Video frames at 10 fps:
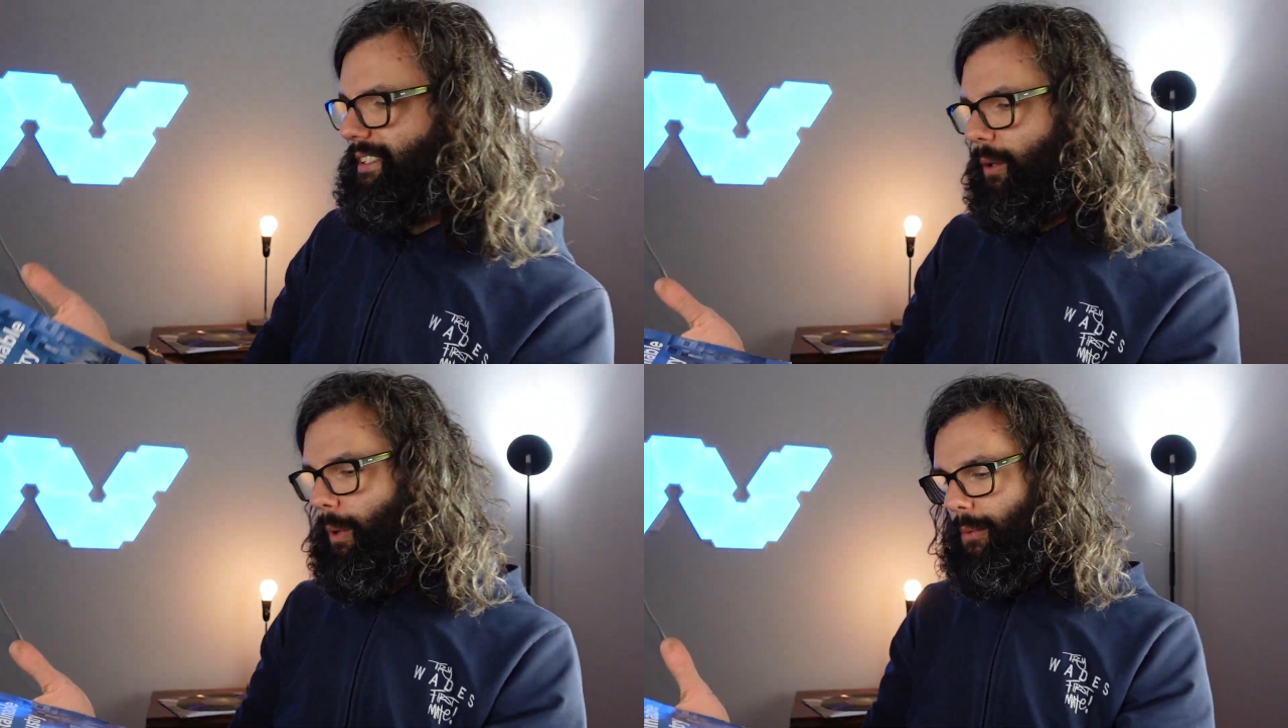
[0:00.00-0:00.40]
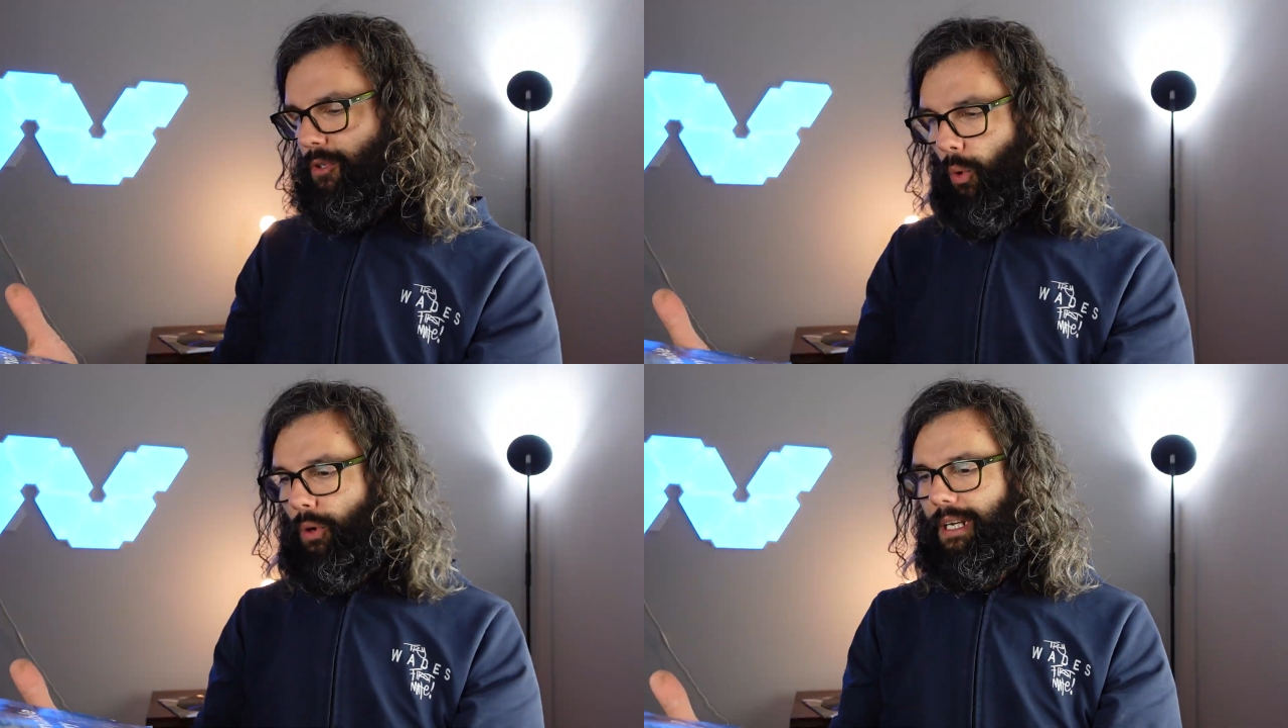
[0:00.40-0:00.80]
So we were
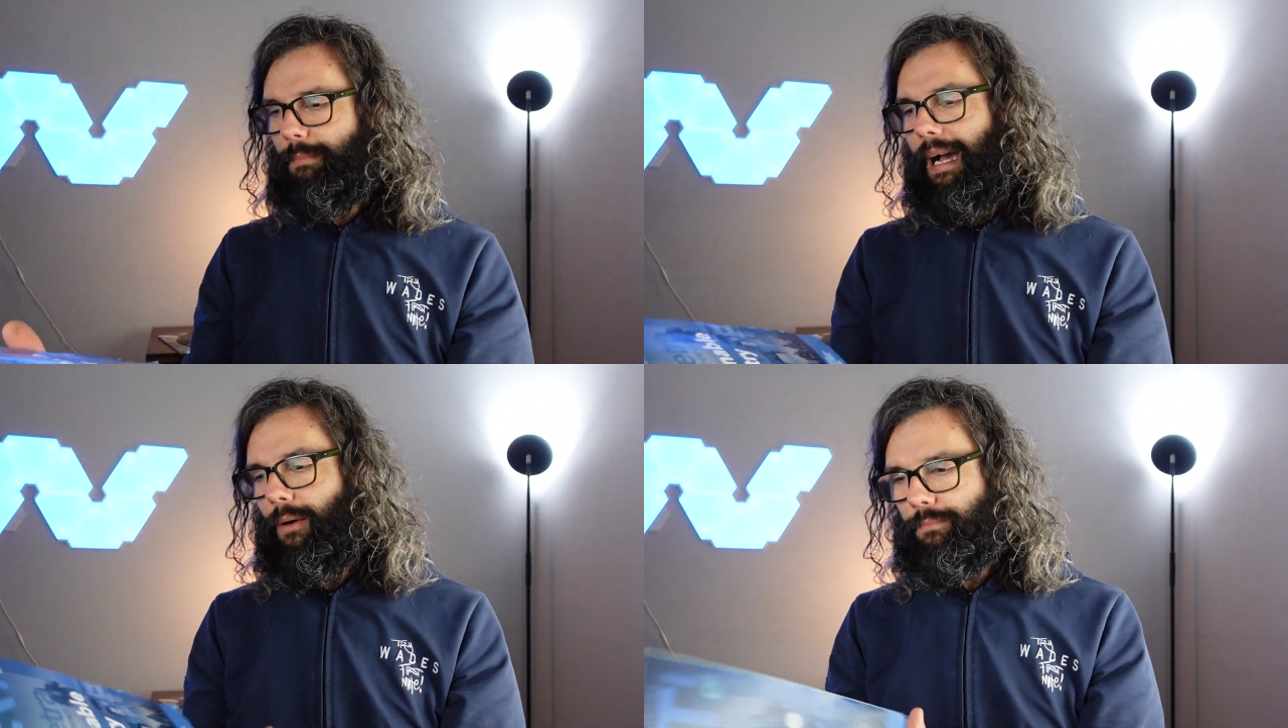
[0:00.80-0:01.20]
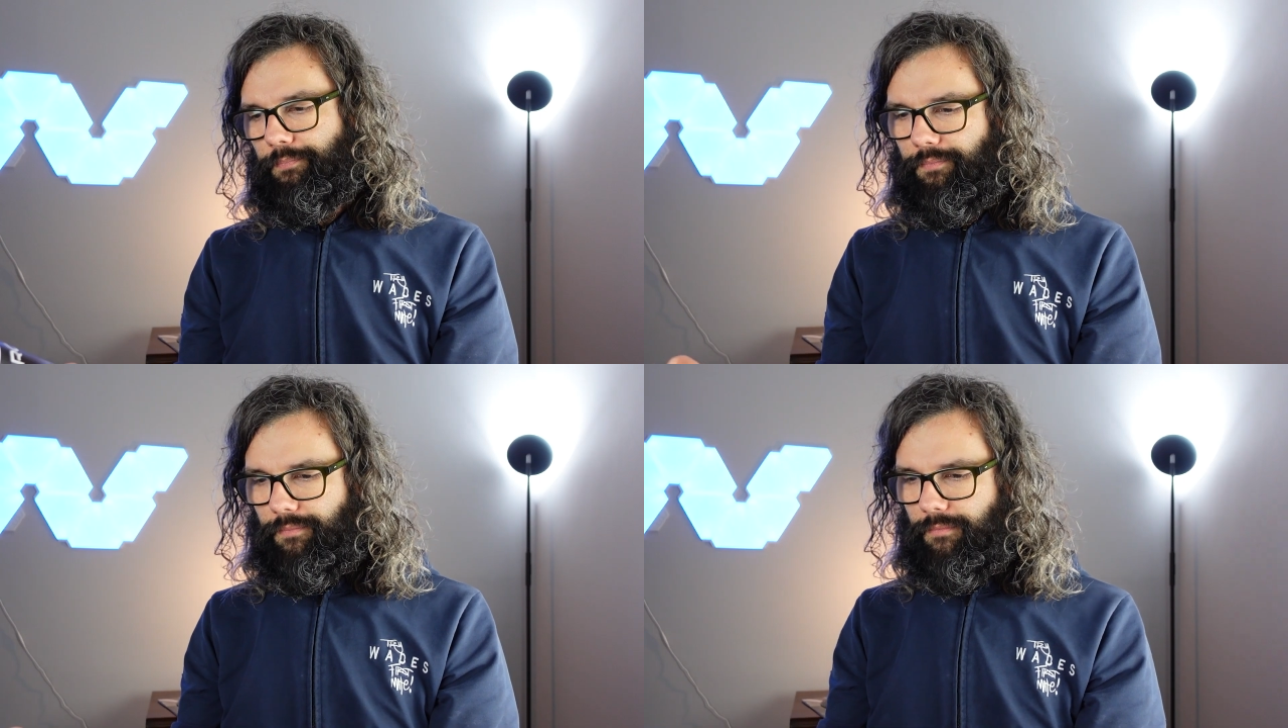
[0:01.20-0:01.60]
talking about
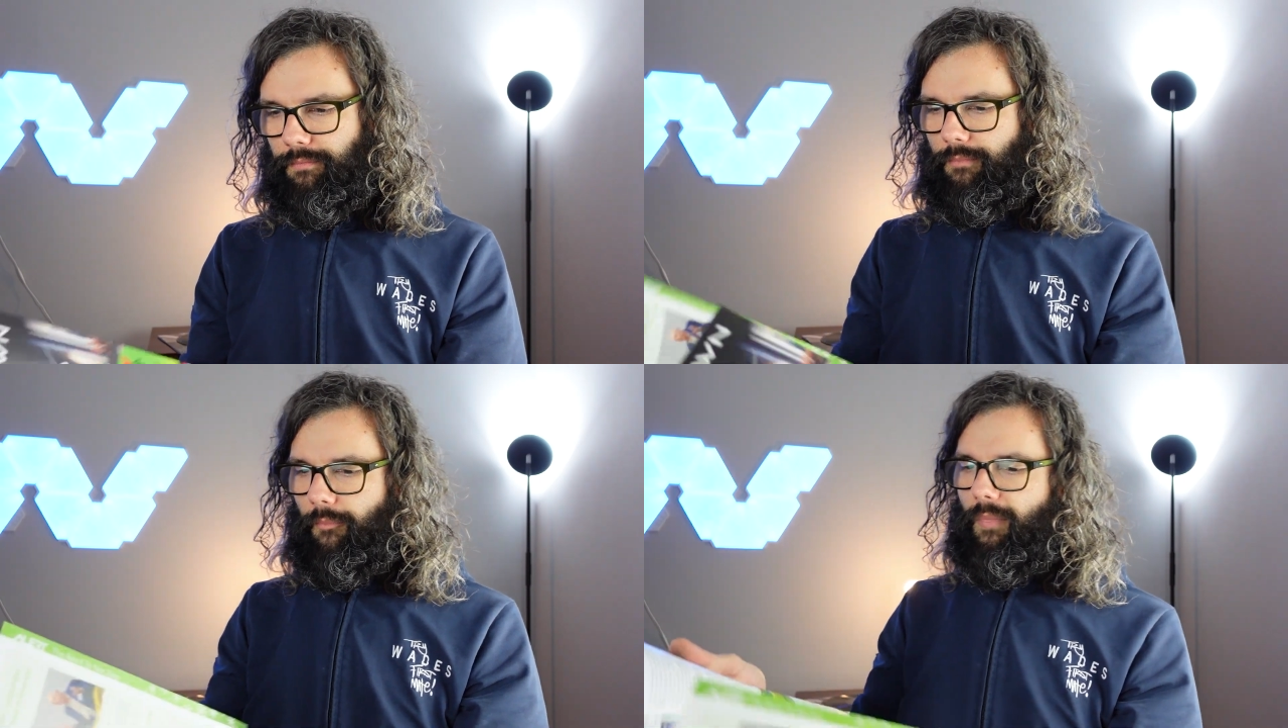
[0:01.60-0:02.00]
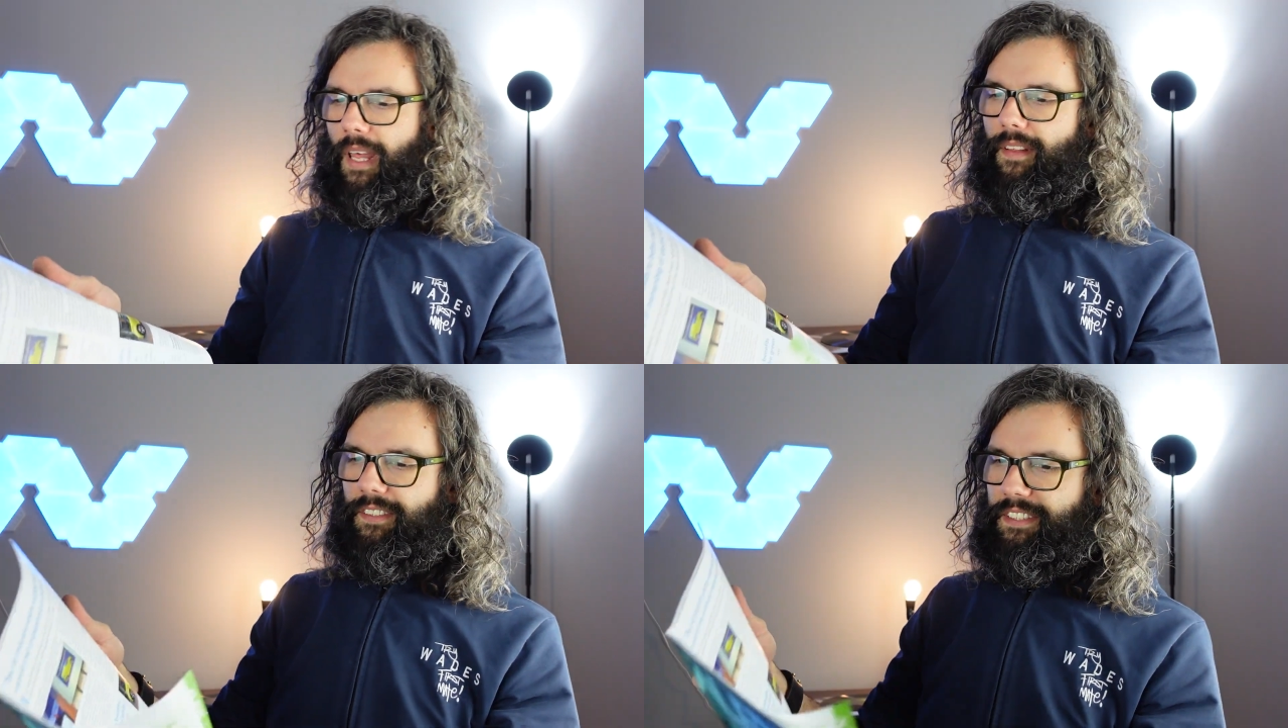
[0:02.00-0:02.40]

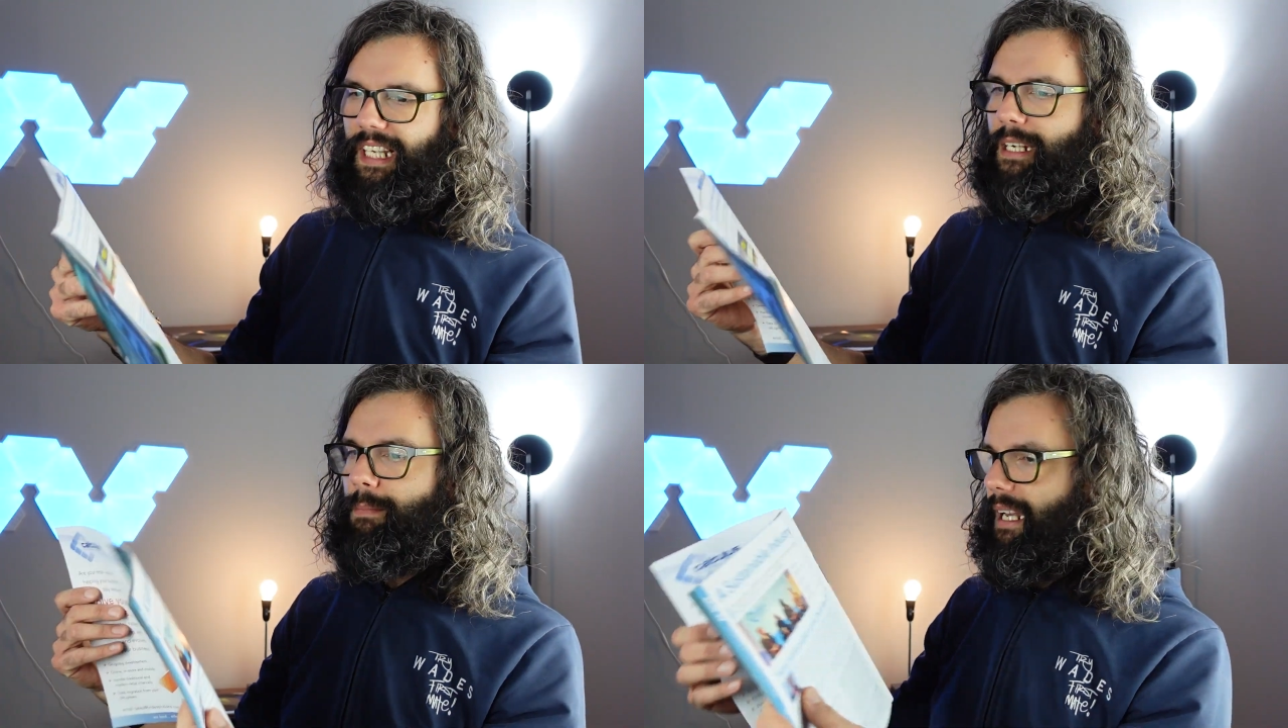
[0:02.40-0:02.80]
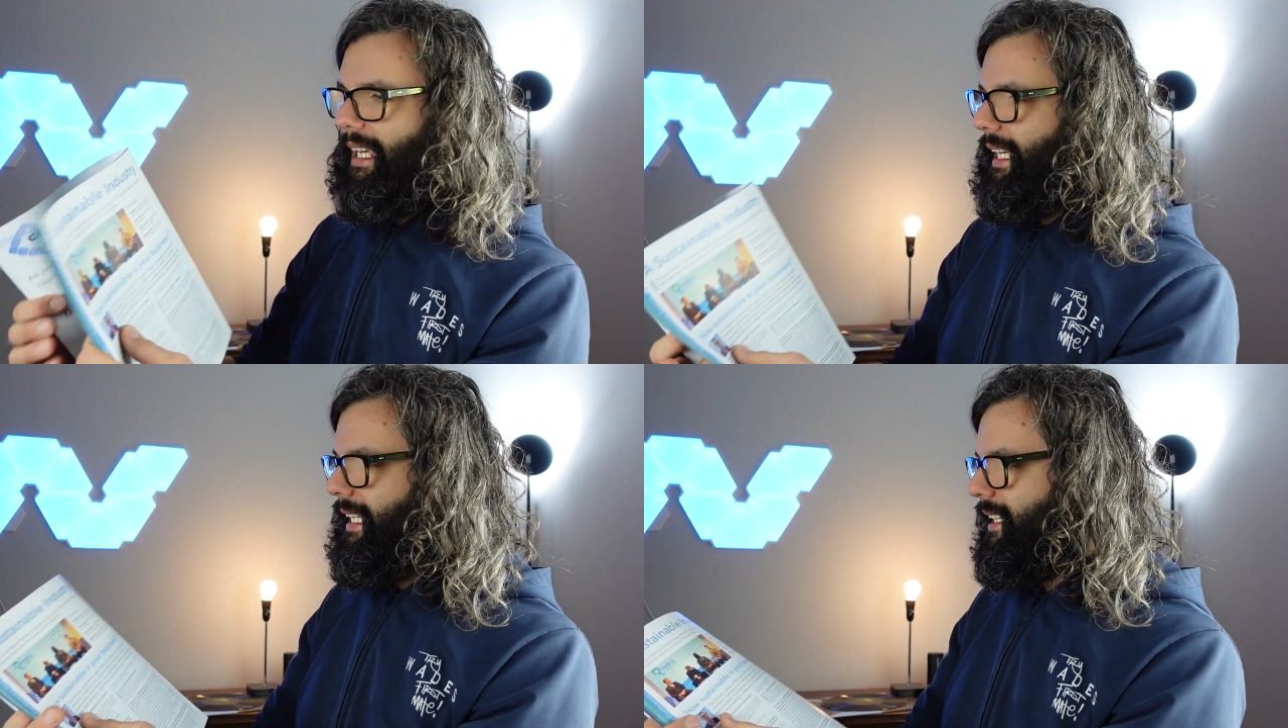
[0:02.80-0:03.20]
the
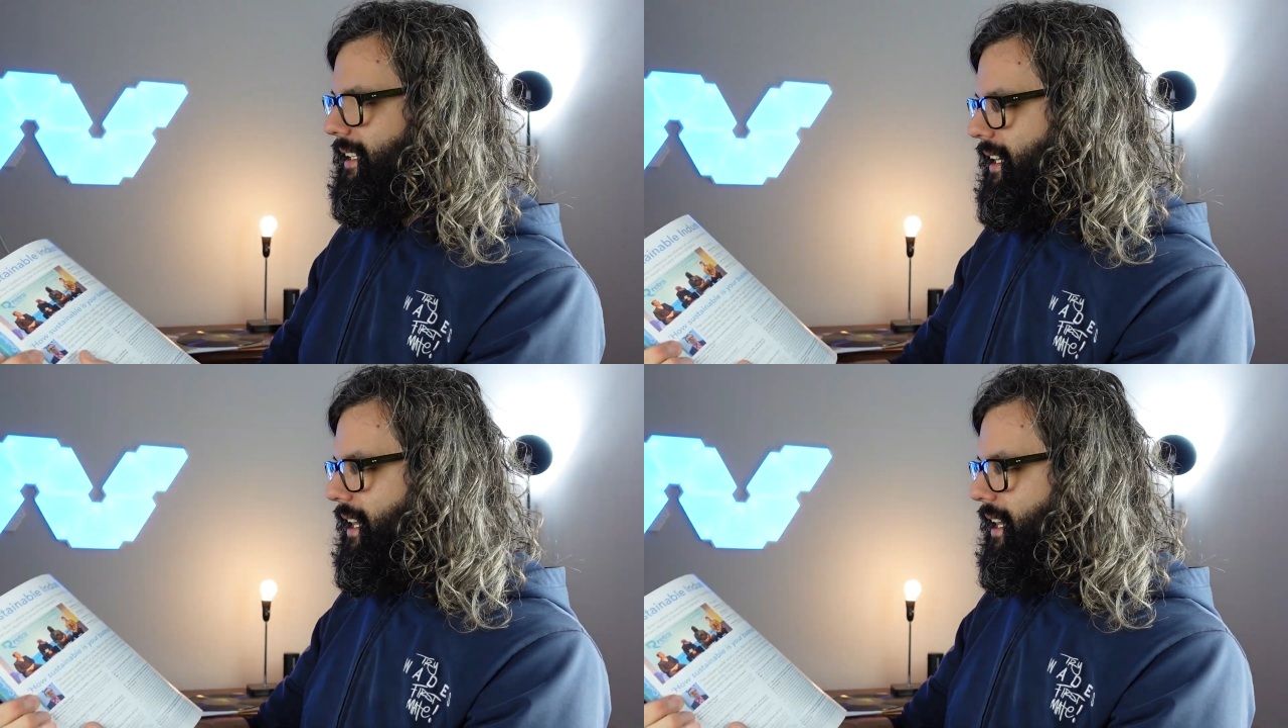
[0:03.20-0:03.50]
sustainability